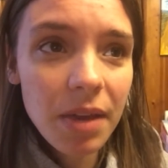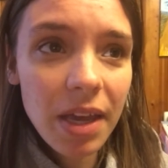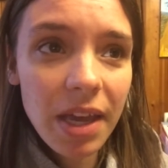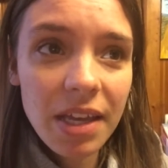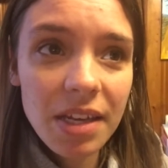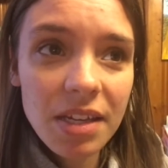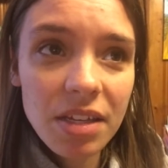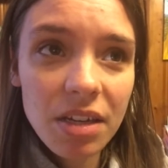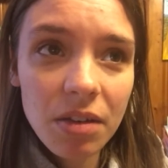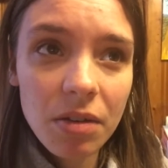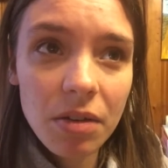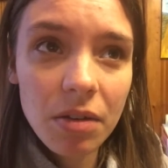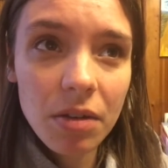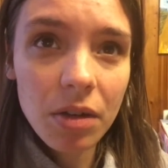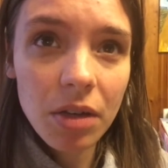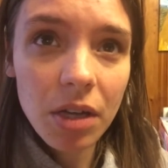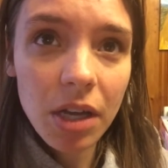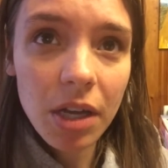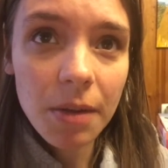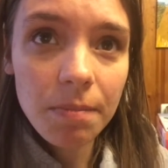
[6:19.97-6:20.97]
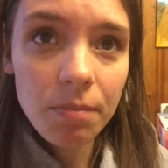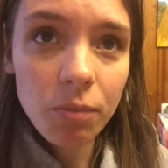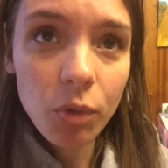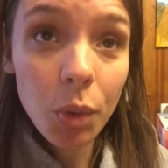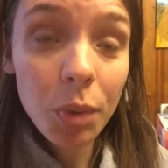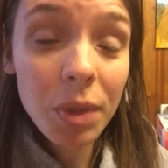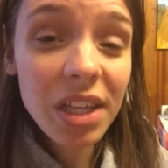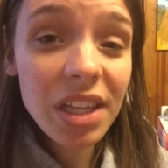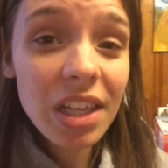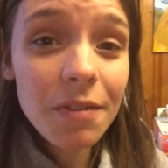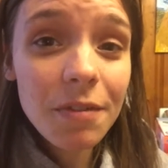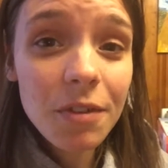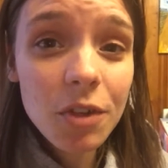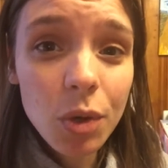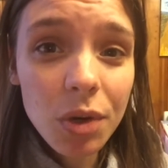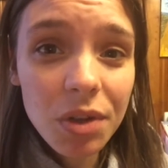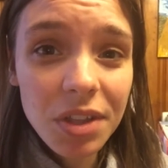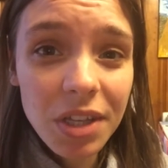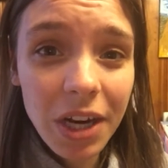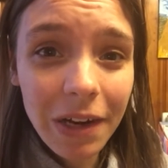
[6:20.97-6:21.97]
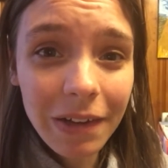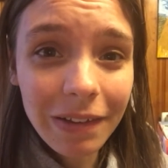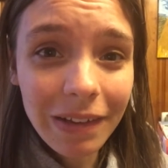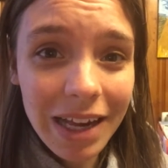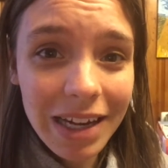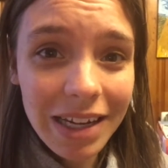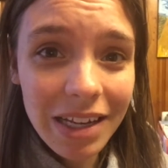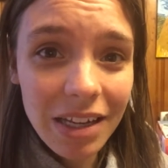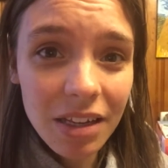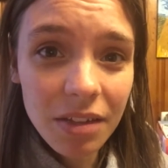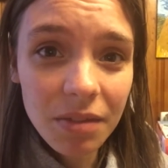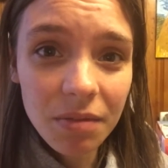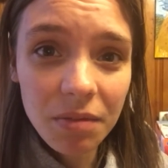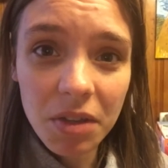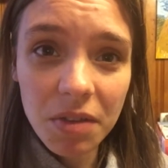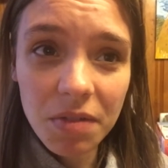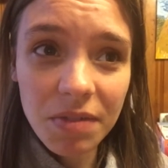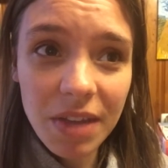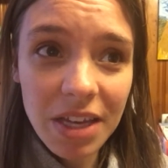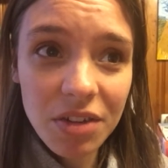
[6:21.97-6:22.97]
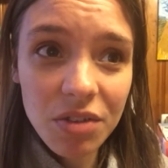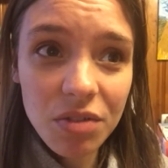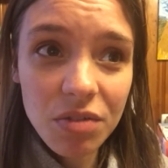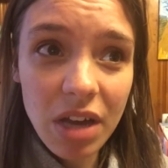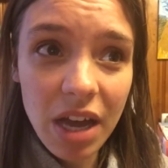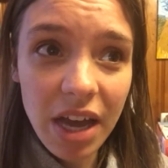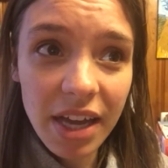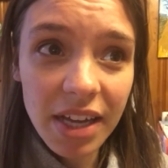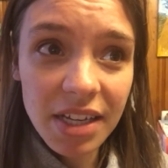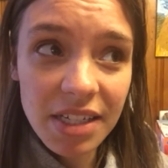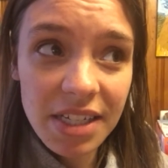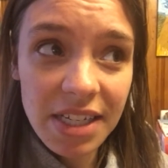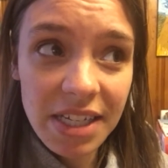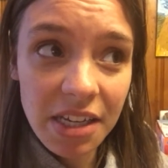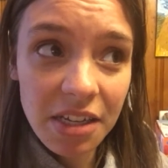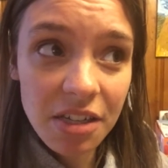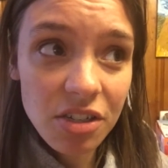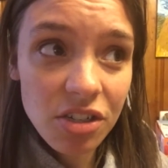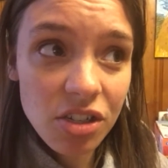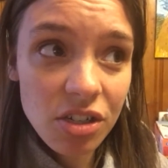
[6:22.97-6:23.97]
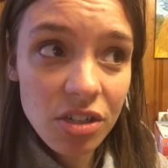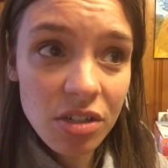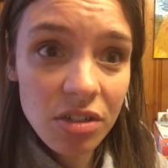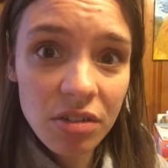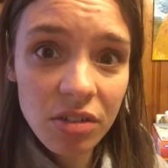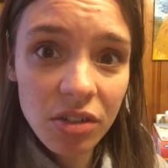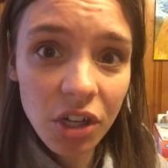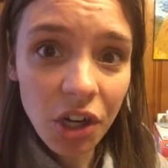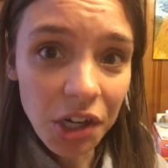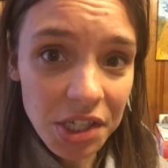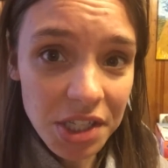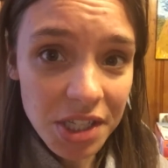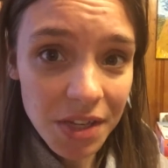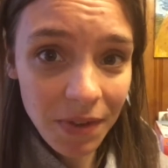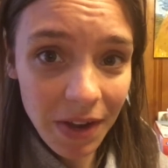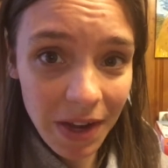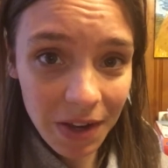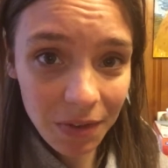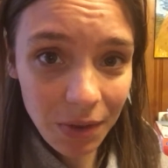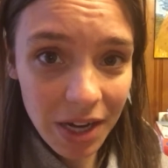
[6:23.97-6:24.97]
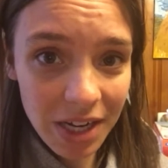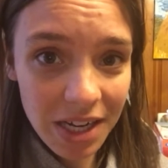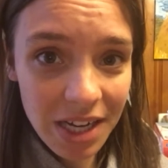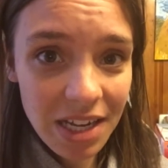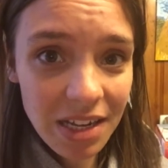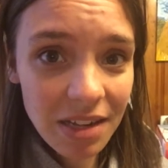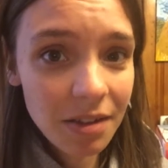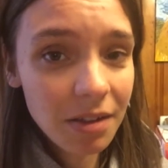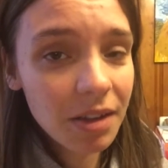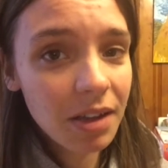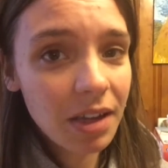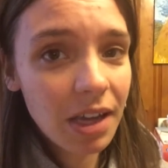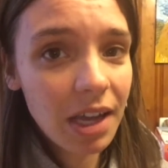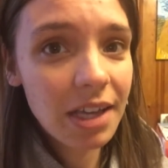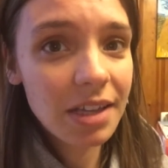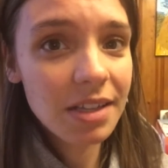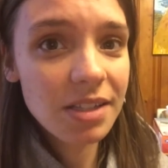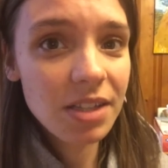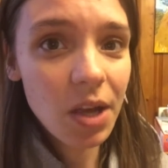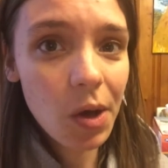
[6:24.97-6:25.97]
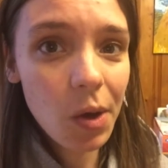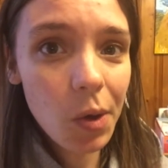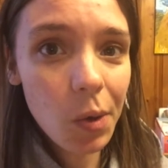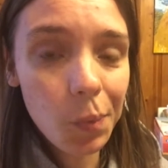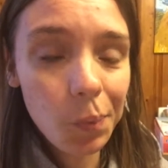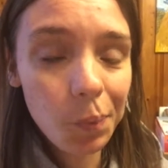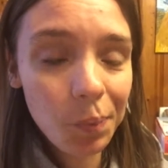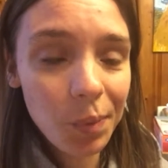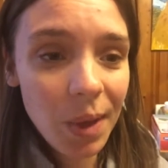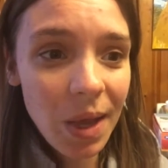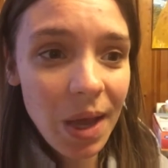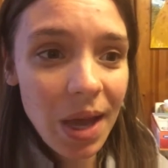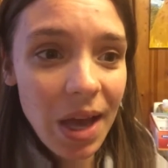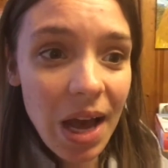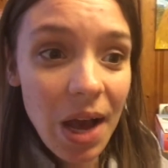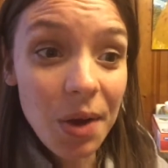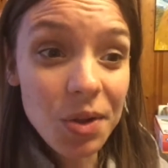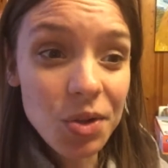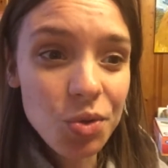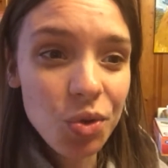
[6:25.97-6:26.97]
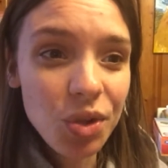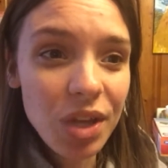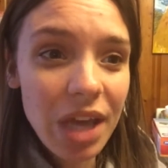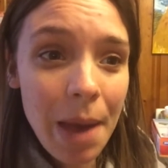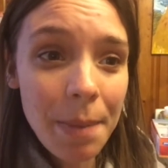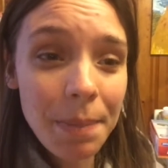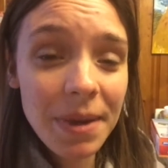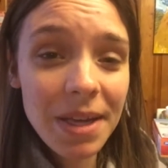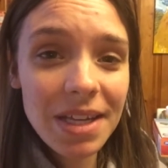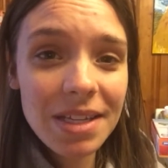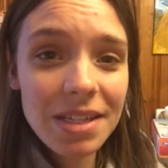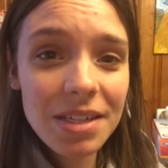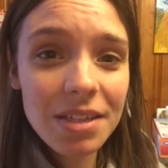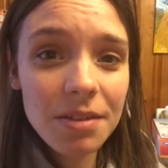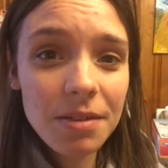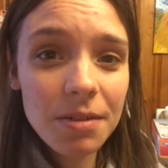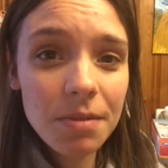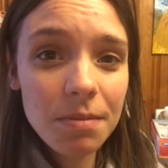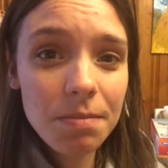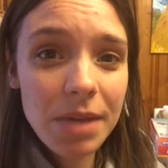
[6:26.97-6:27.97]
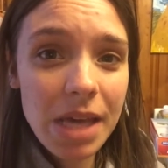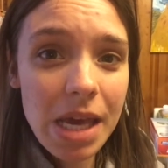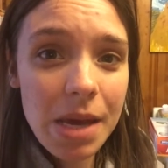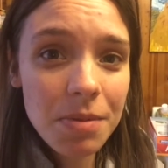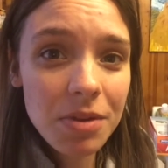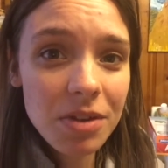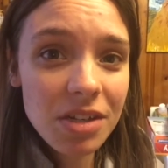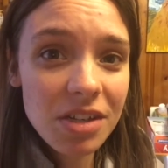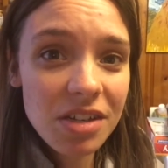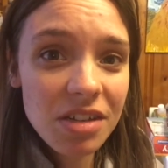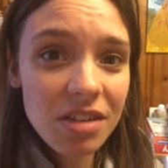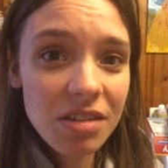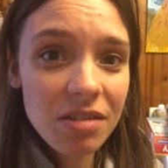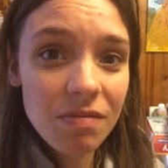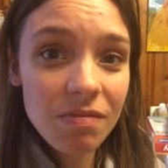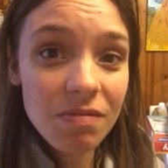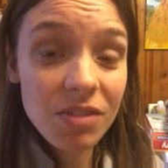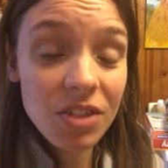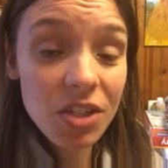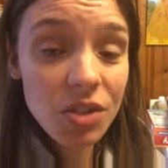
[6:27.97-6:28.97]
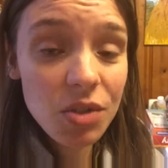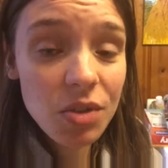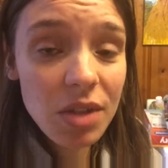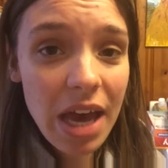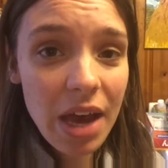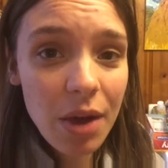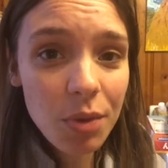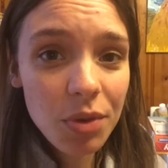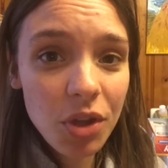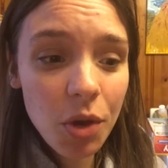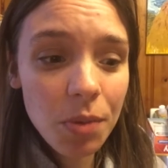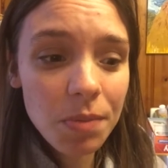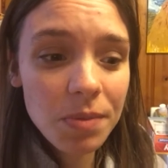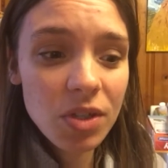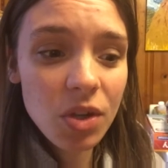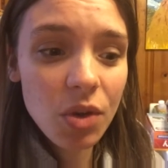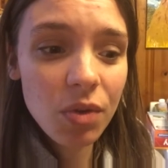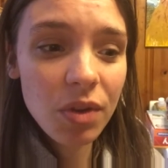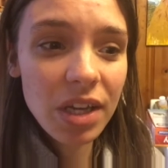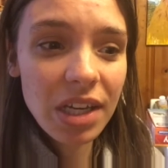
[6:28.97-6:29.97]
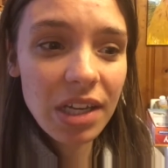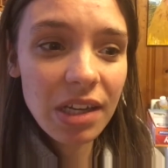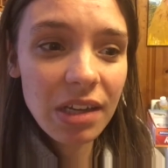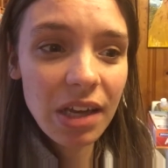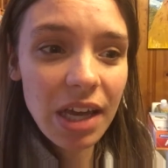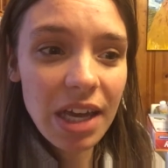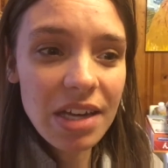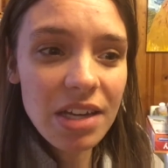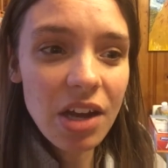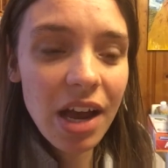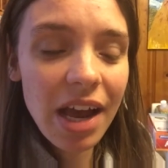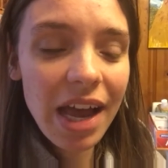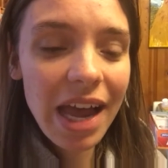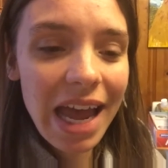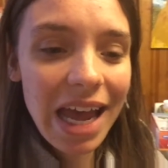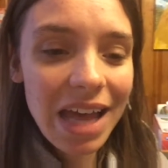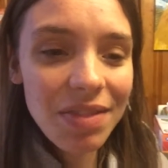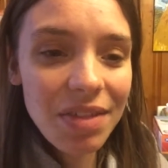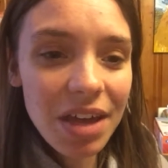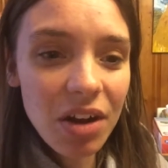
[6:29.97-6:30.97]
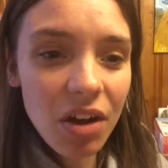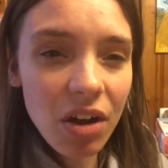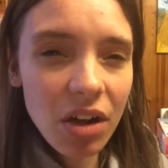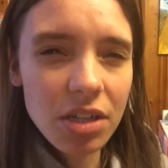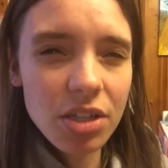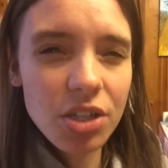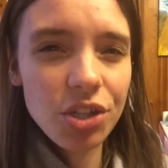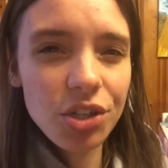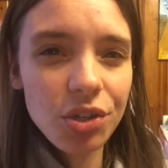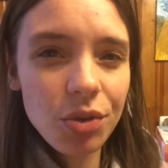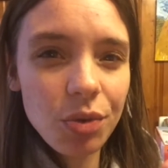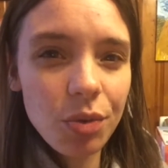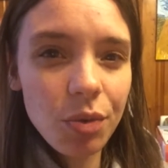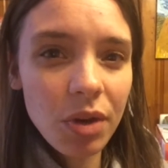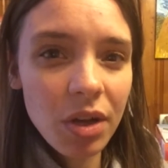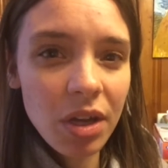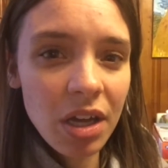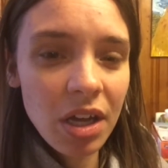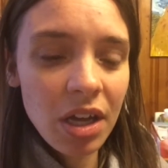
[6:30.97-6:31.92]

And where we live in North Carolina, they do not teach cursive handwriting, and so I was really happy to be able to do that with homeschooling and not add that on to